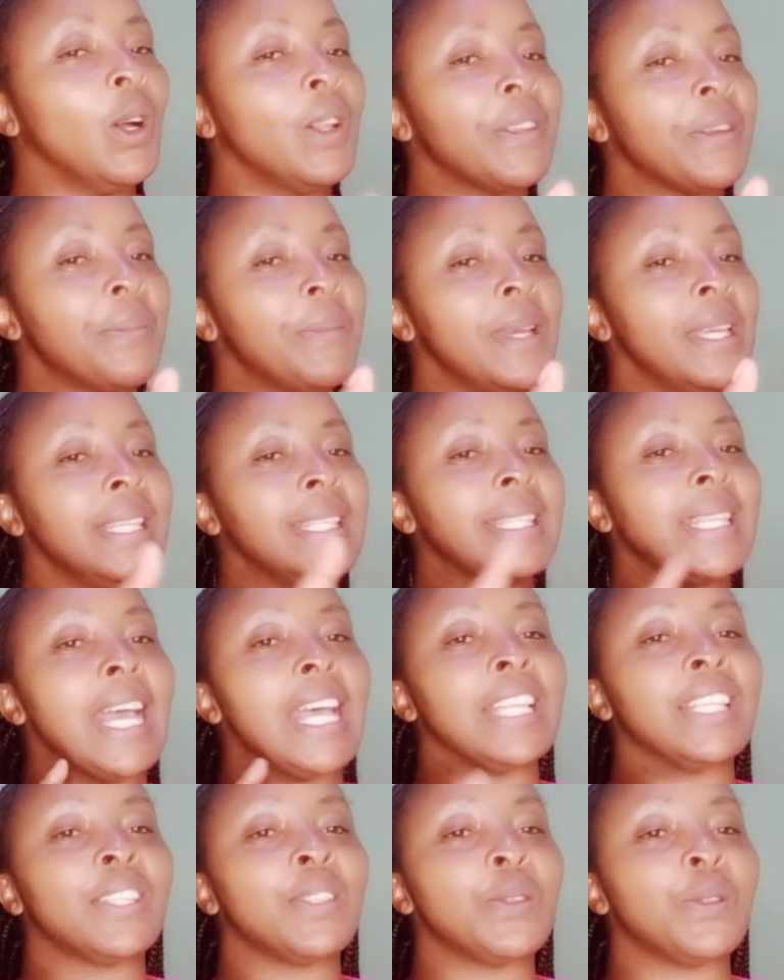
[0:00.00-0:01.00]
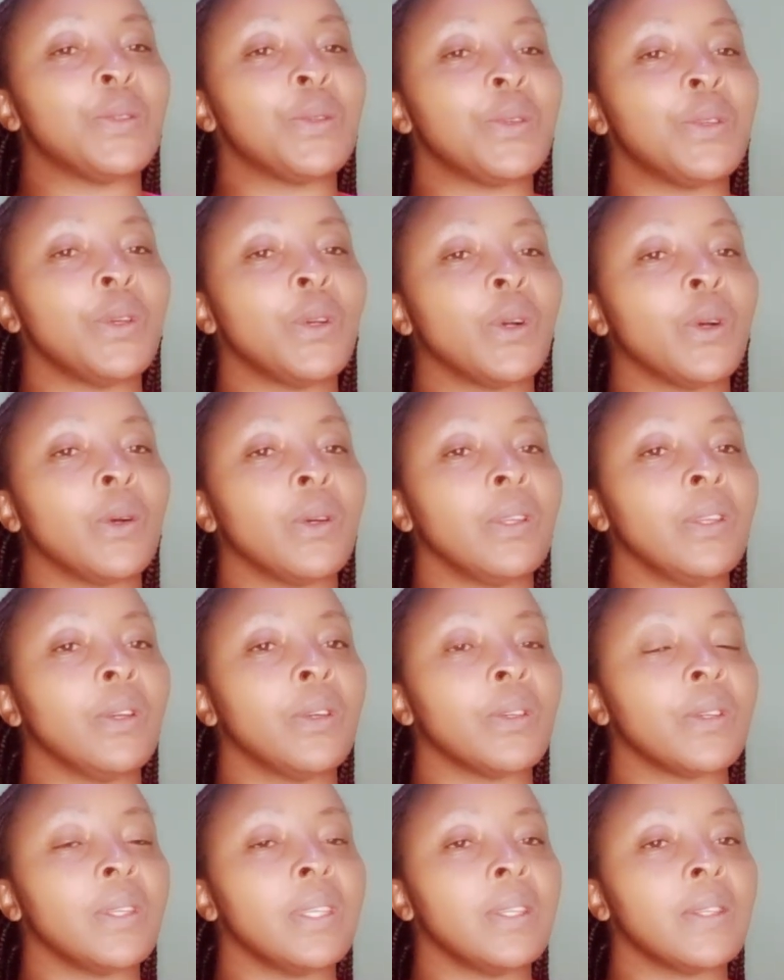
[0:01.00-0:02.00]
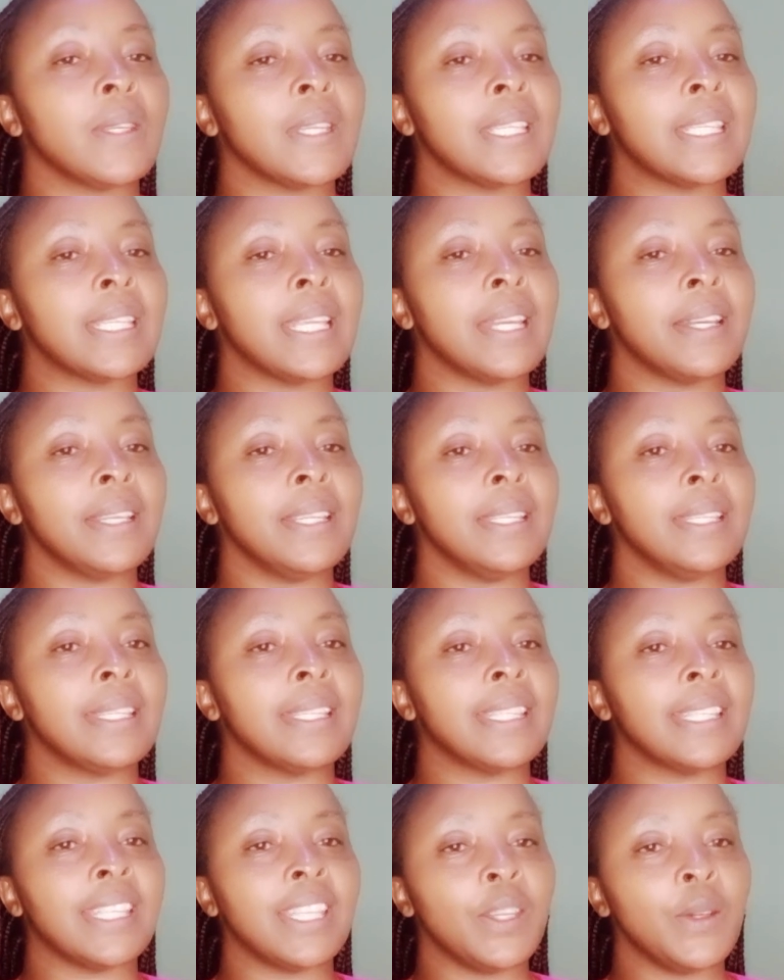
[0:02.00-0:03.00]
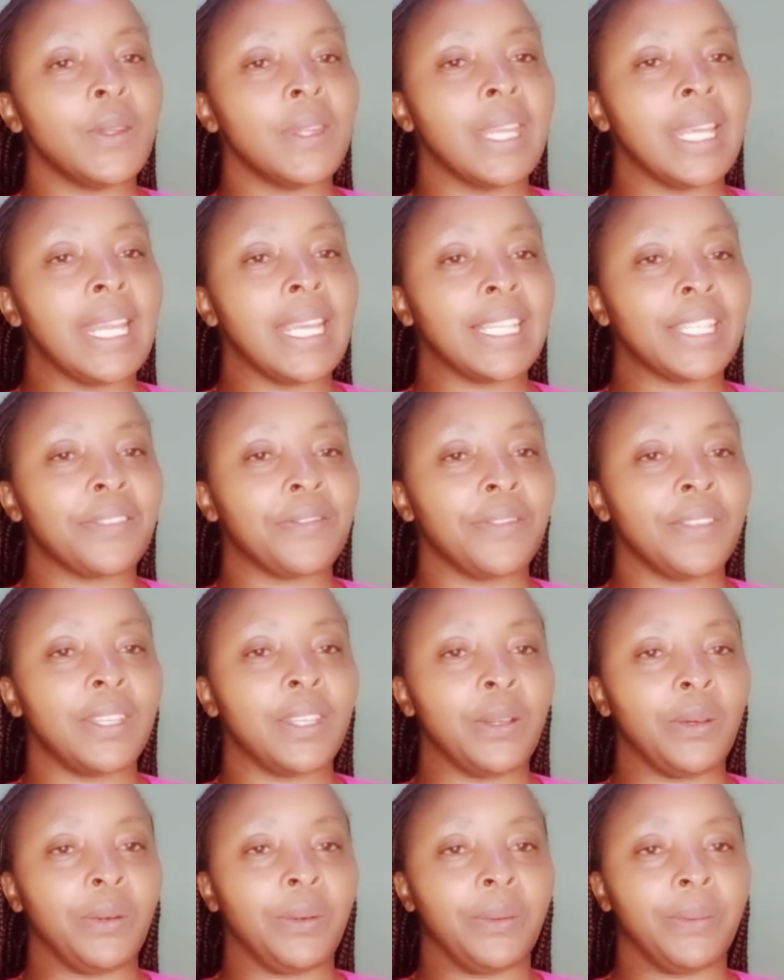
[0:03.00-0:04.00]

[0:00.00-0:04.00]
the best as you do your nurseries. See you in the next video.